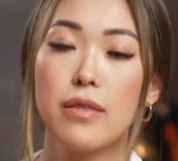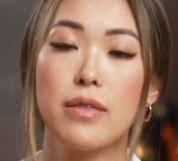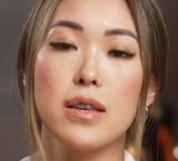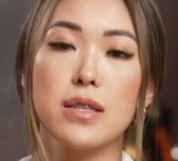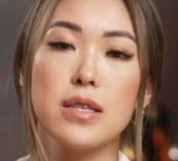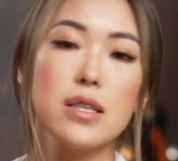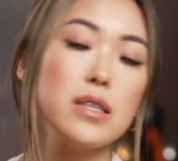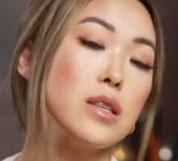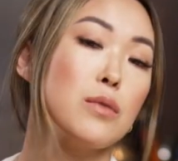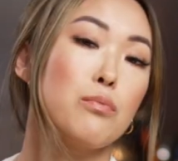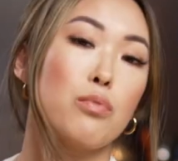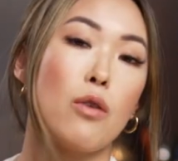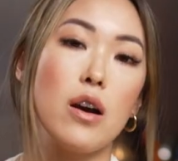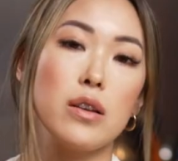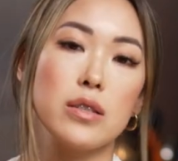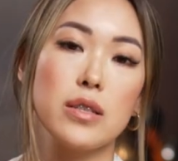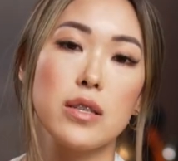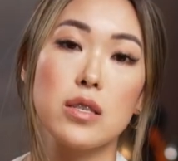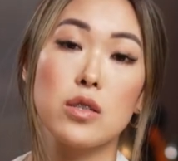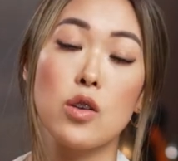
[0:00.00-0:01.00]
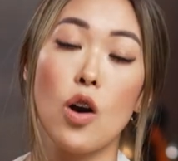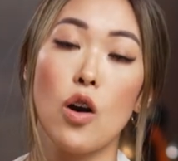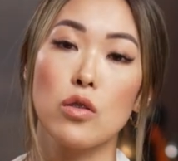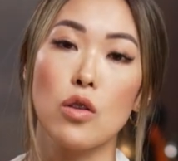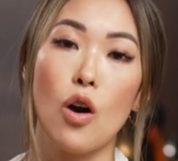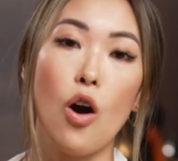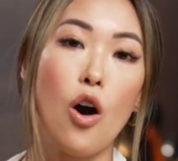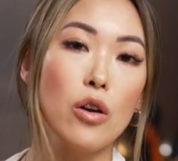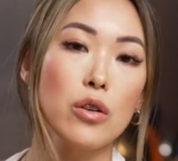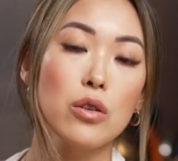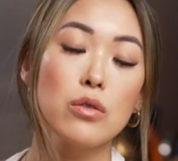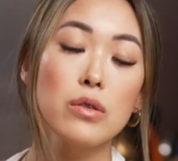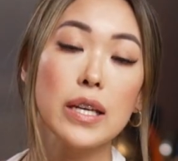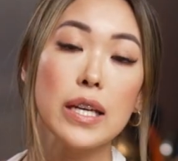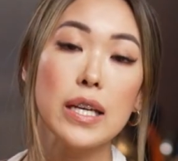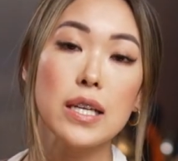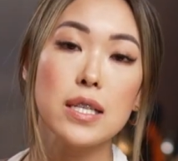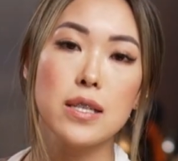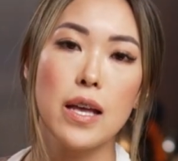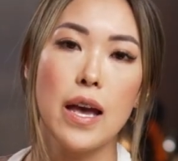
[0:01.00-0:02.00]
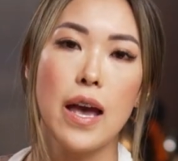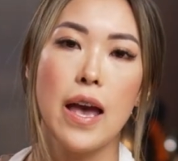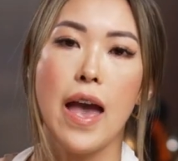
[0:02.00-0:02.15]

This is a process called autolyse,